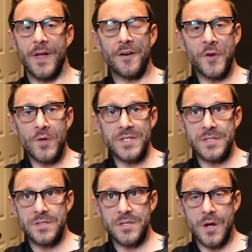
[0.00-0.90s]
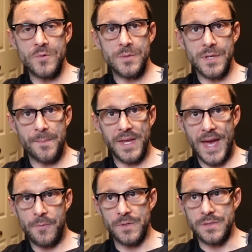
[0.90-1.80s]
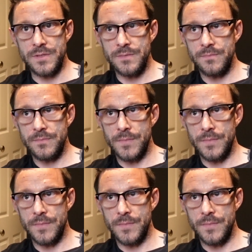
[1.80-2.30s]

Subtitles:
I've not totaled up the hours,